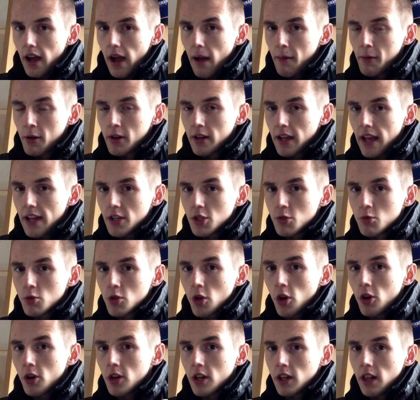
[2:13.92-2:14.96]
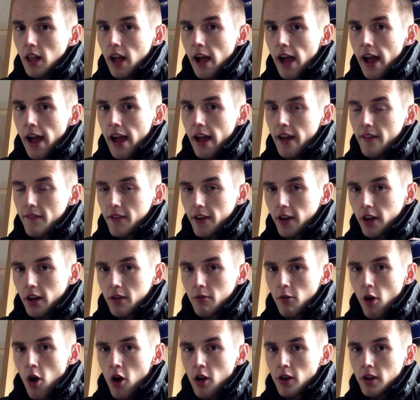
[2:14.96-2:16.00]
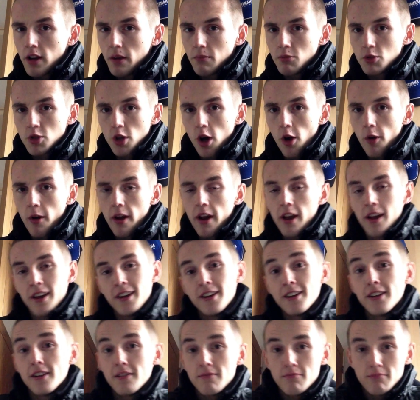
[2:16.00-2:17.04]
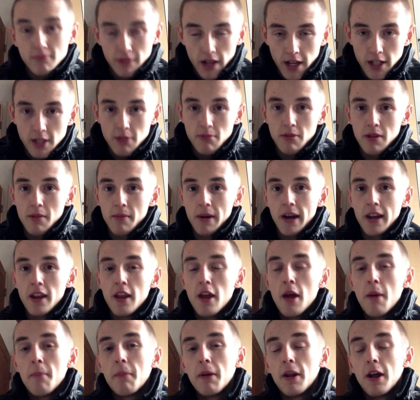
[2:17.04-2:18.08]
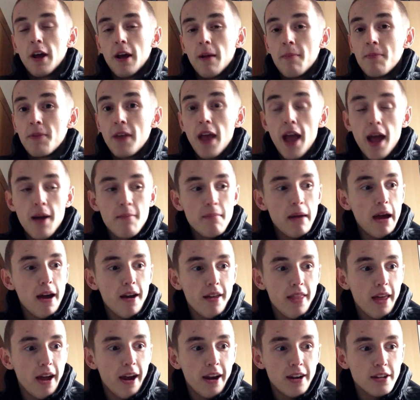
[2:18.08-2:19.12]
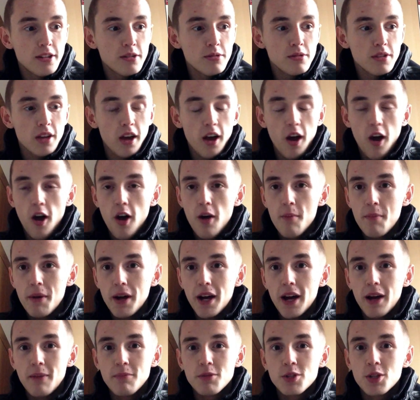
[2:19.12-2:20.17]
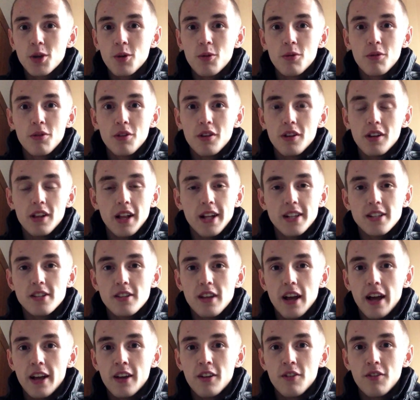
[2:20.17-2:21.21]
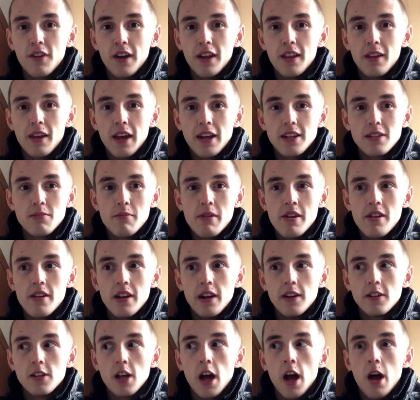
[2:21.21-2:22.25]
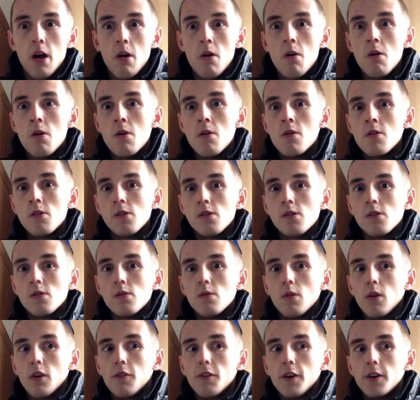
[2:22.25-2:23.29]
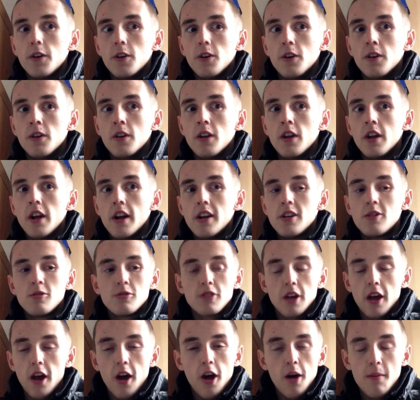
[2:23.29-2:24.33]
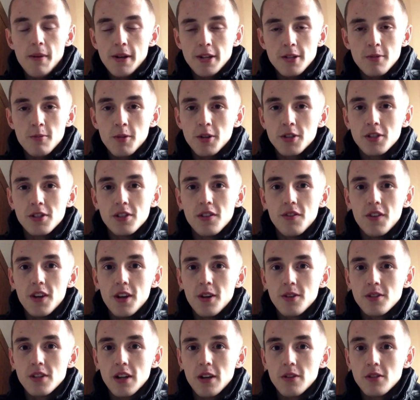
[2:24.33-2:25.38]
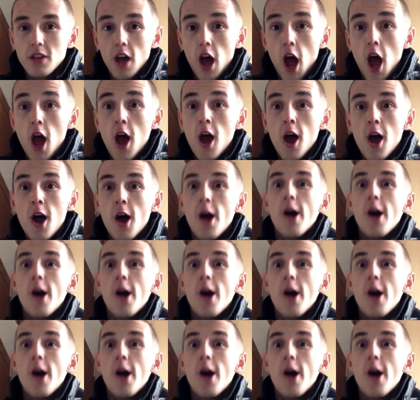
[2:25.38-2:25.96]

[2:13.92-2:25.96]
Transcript: I'm going to guess she was called Claire. If I got it wrong, I'm sorry. Nice to meet you, man. But I met her there, and she was like, oh, Matt, I'm so glad I could finally get to meet you. And I was like, what have I done? And she was like, oh, my son watches your videos. And I was like,